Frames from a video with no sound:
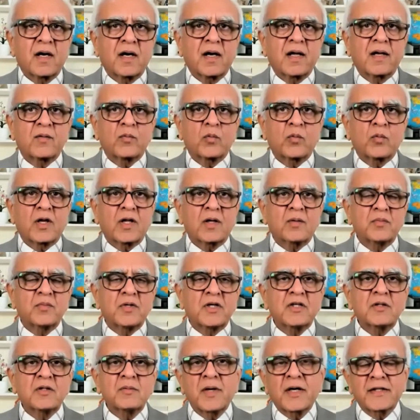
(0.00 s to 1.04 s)
And what I
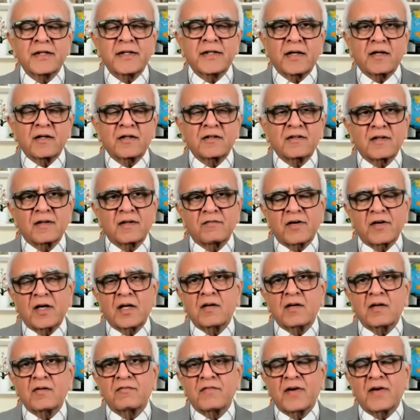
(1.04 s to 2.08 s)
mean by that is
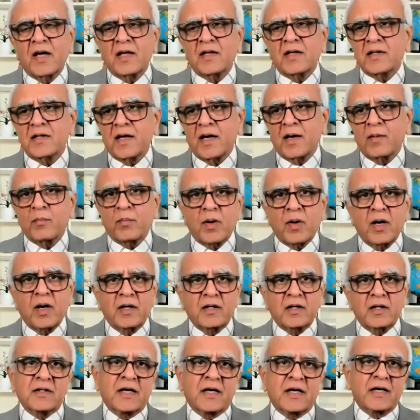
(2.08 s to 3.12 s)
when the
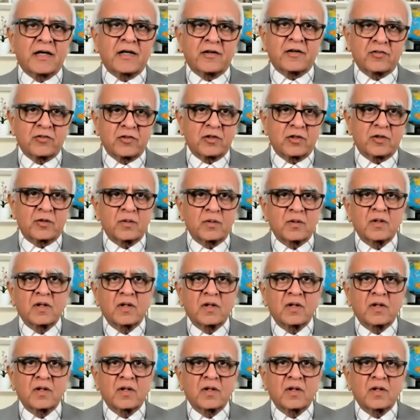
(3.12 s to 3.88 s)
employer hires you,